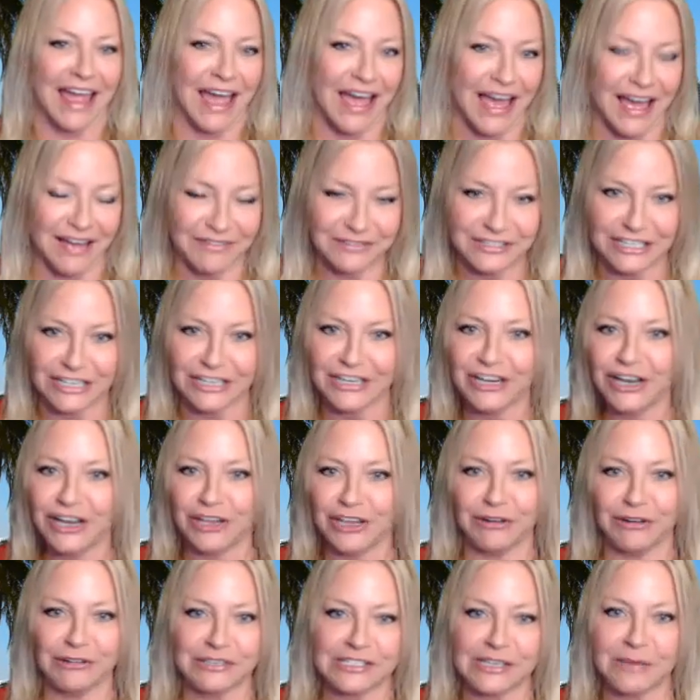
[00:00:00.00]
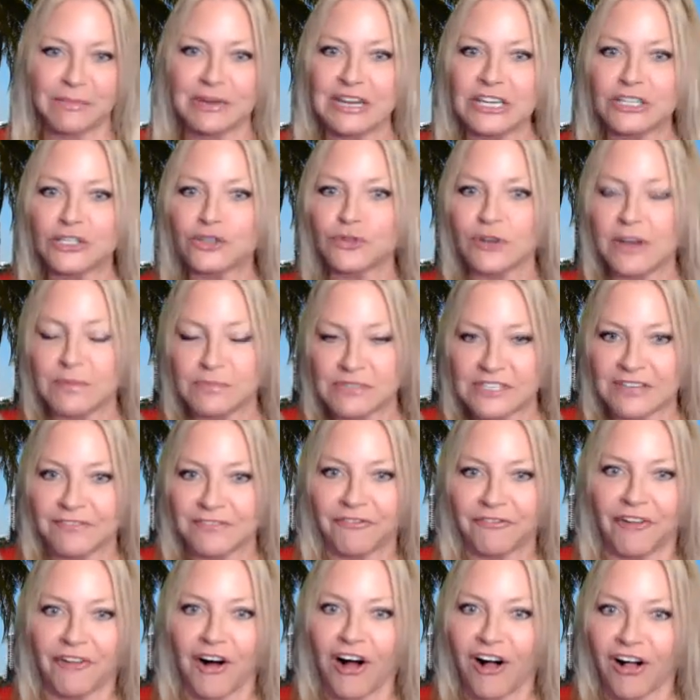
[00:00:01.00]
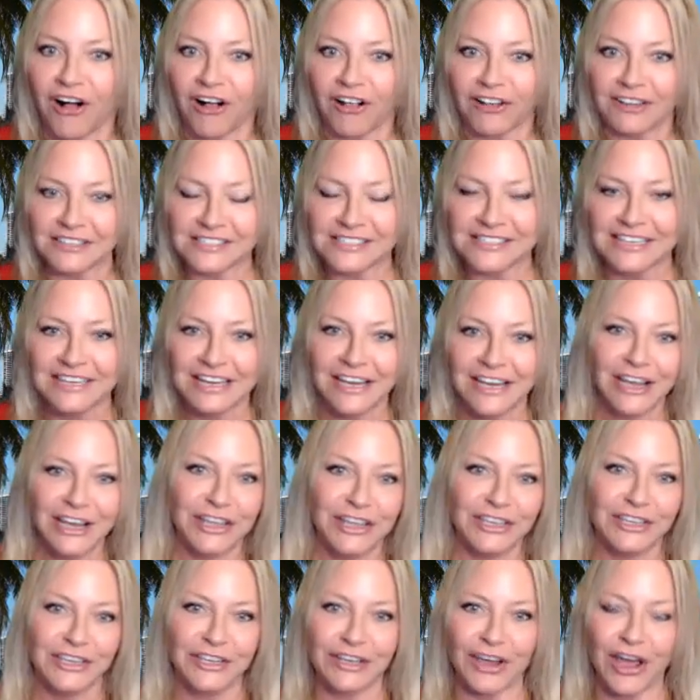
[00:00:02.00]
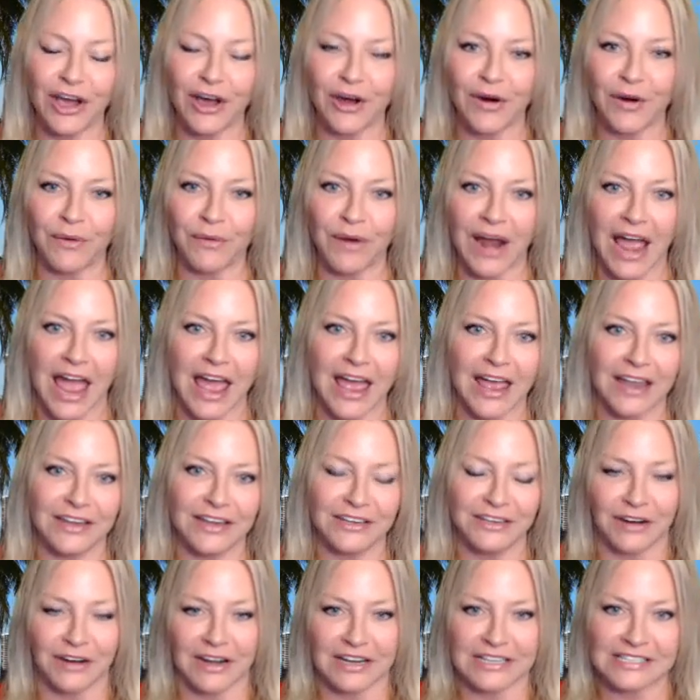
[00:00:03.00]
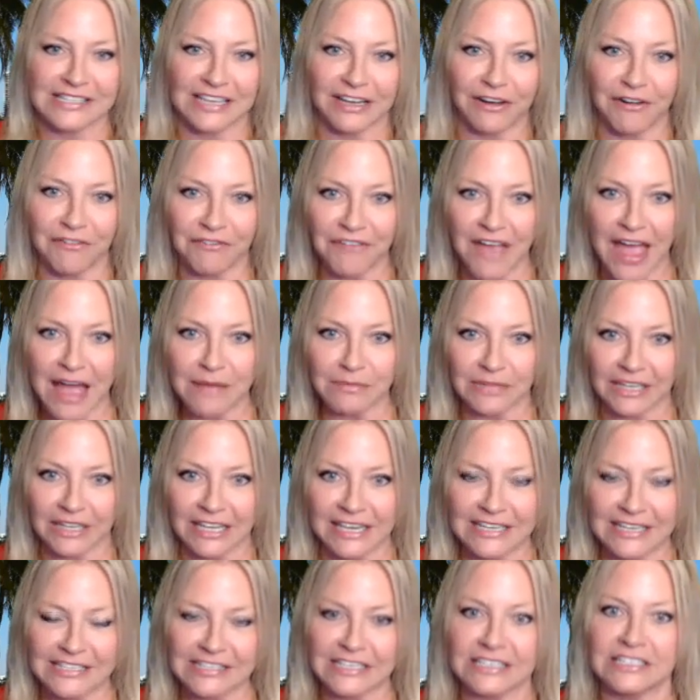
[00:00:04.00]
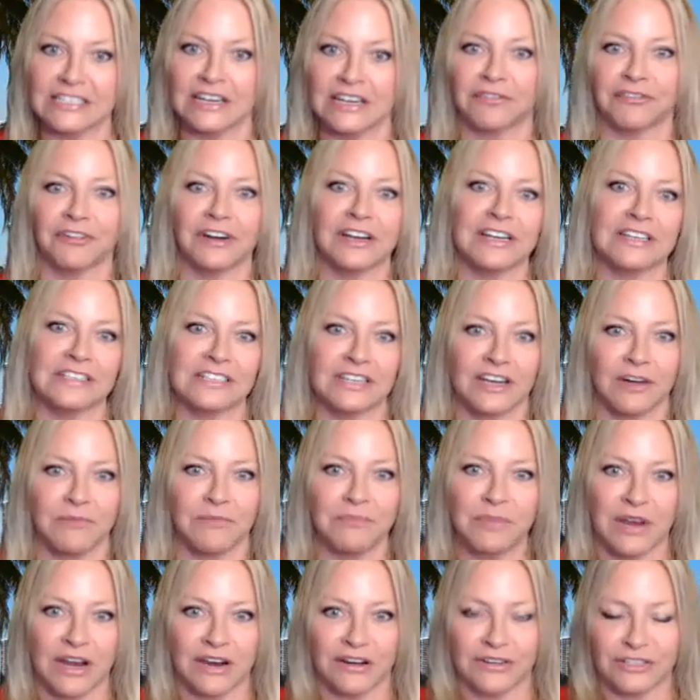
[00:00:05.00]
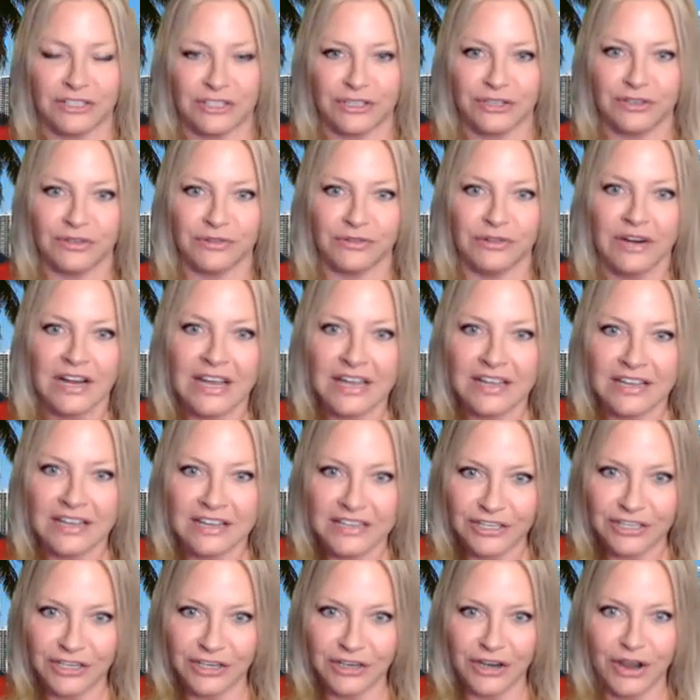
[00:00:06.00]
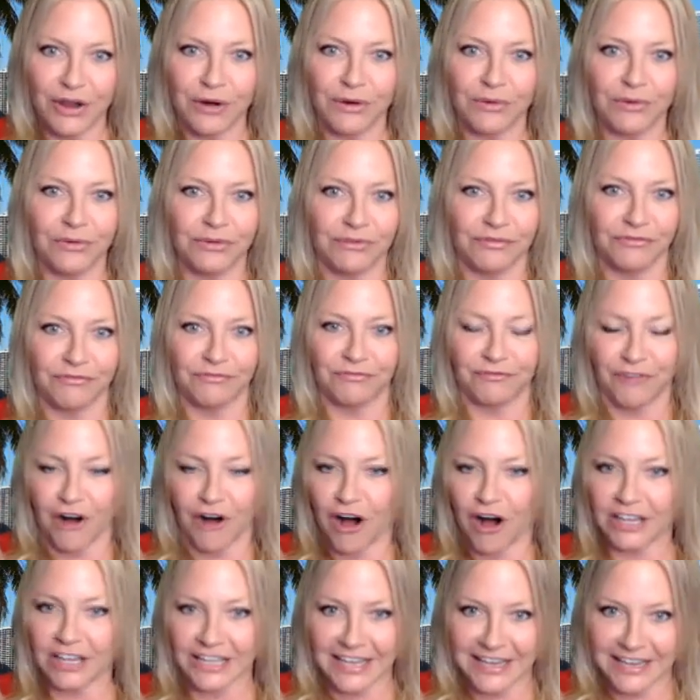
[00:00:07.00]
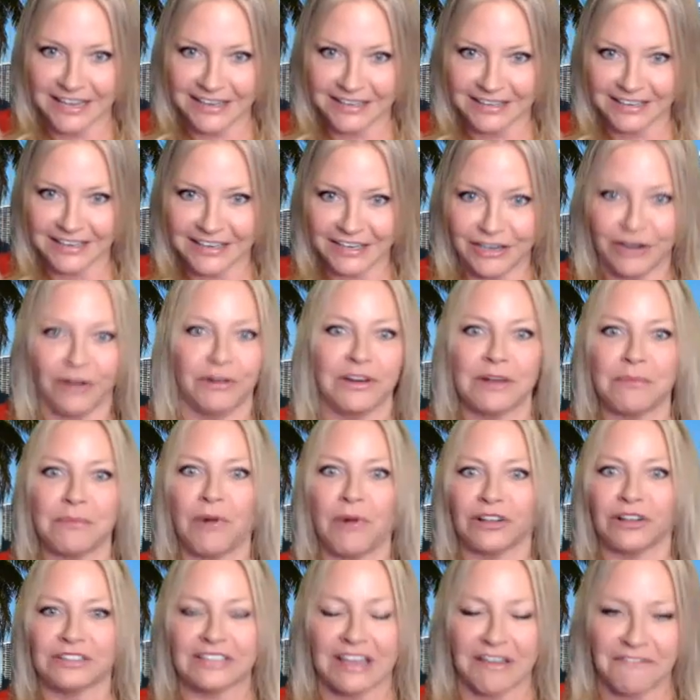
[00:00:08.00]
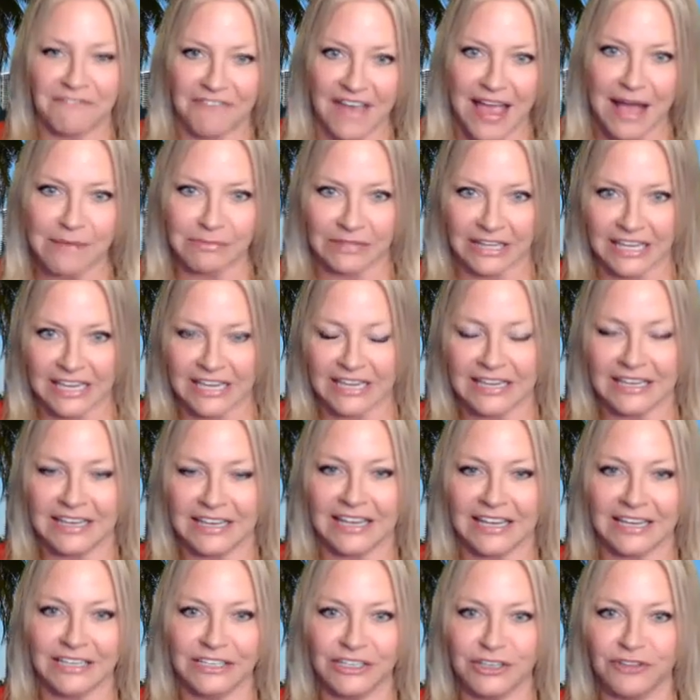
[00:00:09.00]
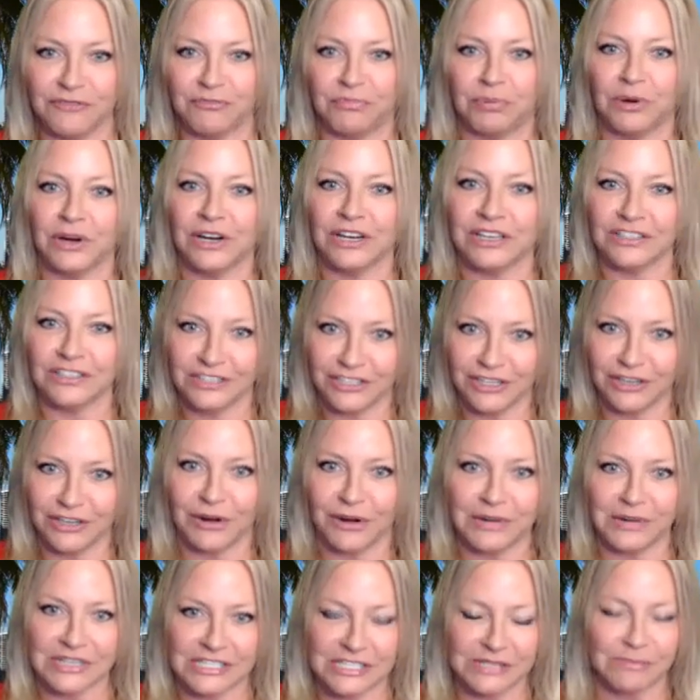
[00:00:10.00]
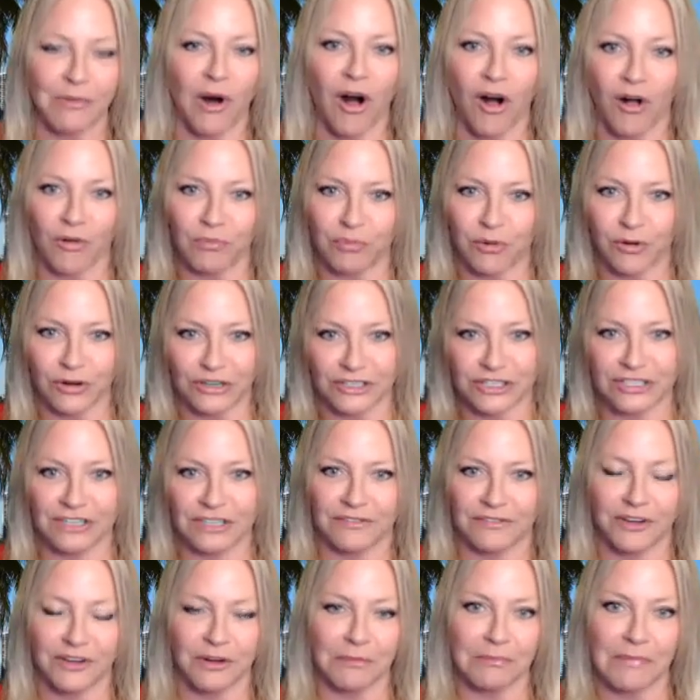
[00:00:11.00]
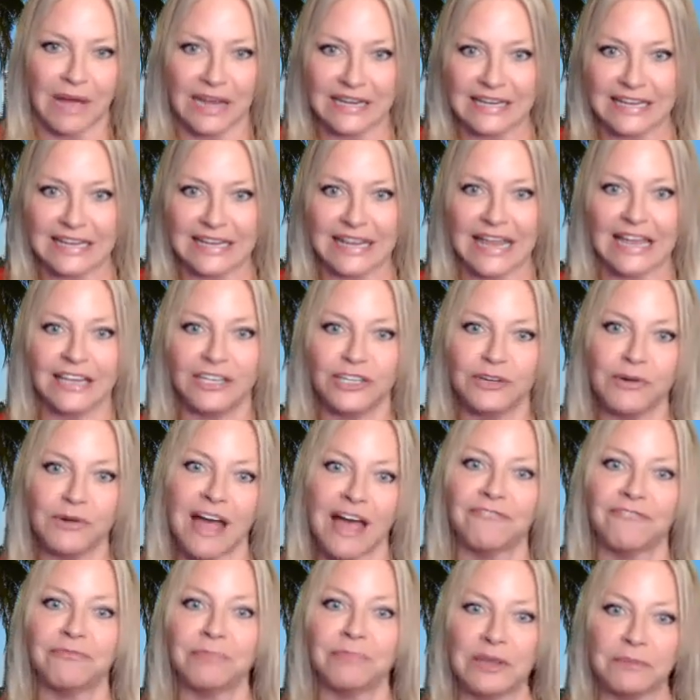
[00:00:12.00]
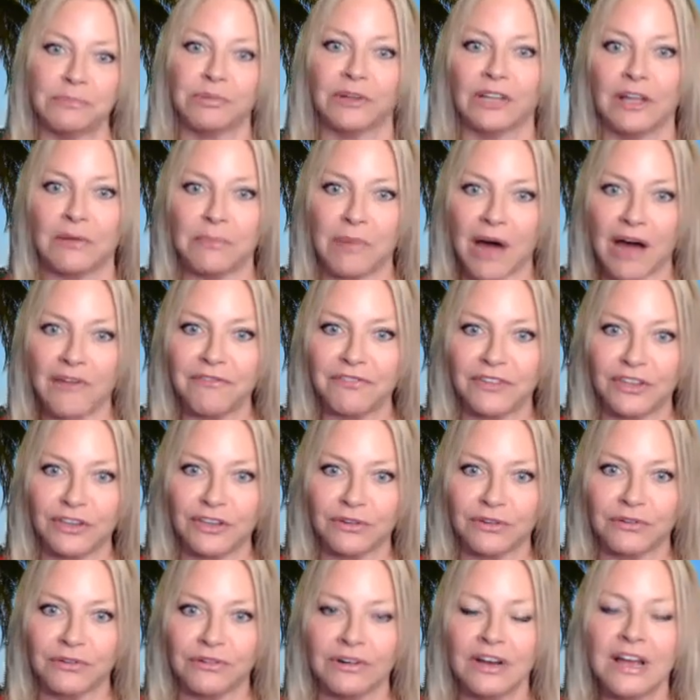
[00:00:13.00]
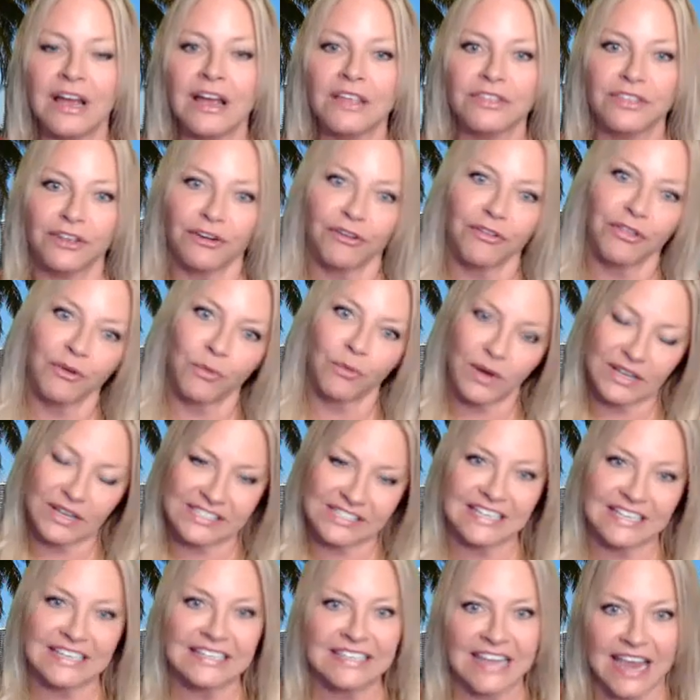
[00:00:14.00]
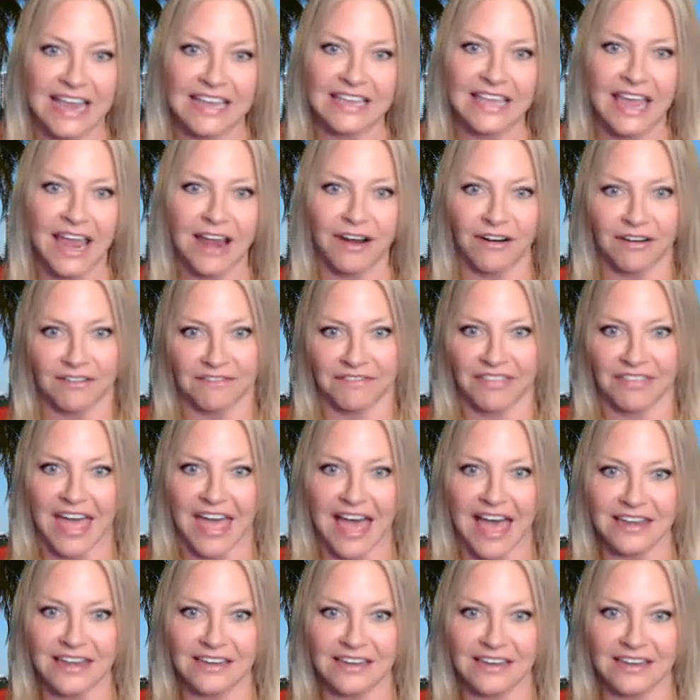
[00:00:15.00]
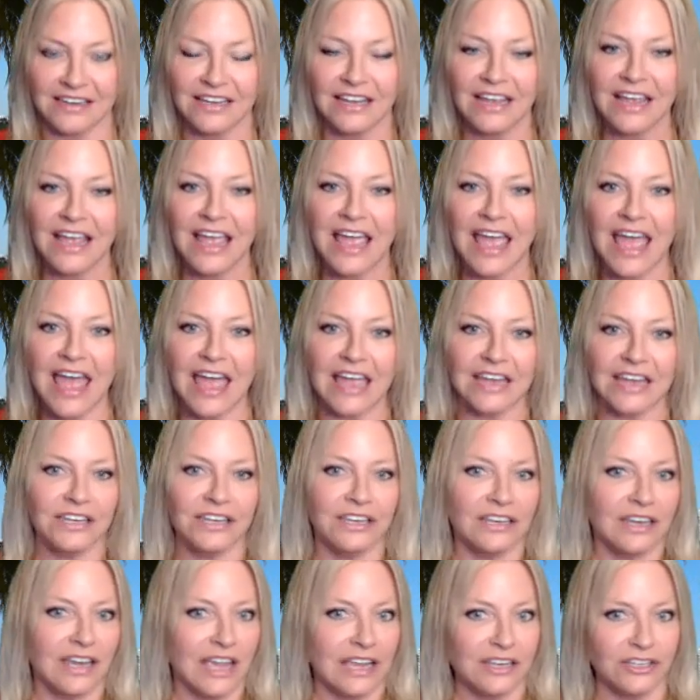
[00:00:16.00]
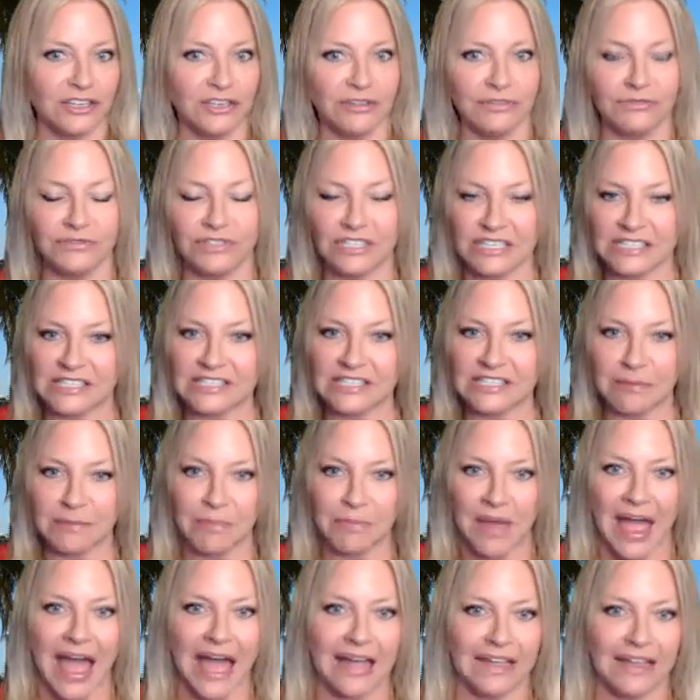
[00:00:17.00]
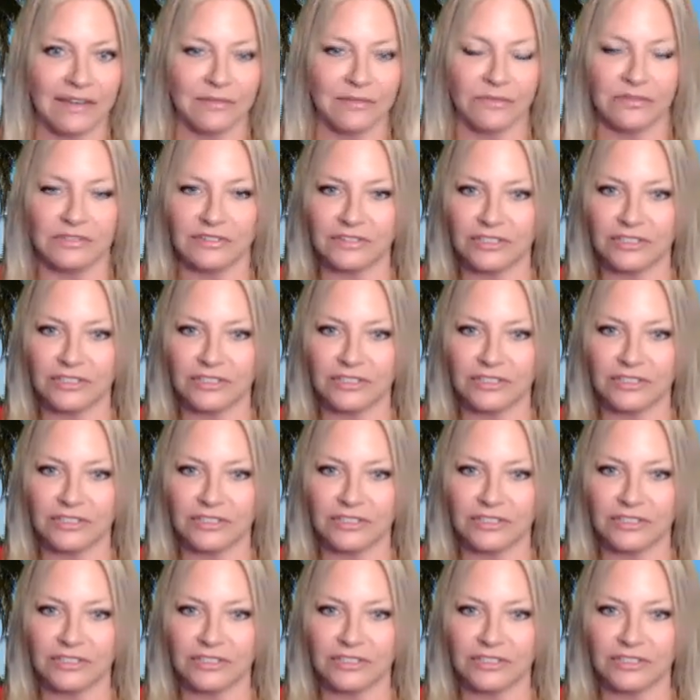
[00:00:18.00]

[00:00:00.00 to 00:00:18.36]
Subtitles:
have to, somebody trips and falls, and you're on a single family is a different compared to, falling, in a multifamily and you put, a small portion of your money and you have people above you that are the ones that take care of that. And you just sit back and,